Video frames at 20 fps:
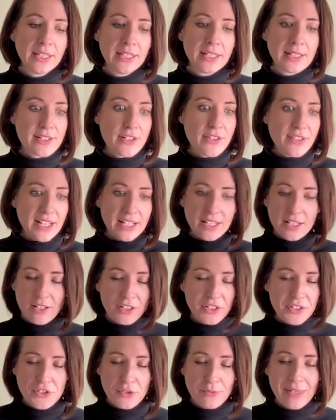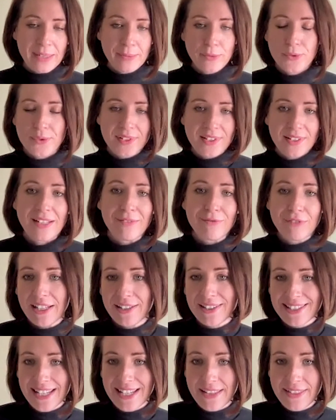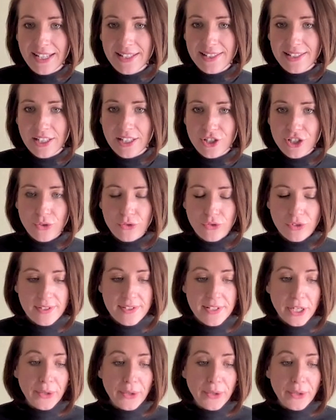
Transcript: so that they can't consume animals and say that to their children.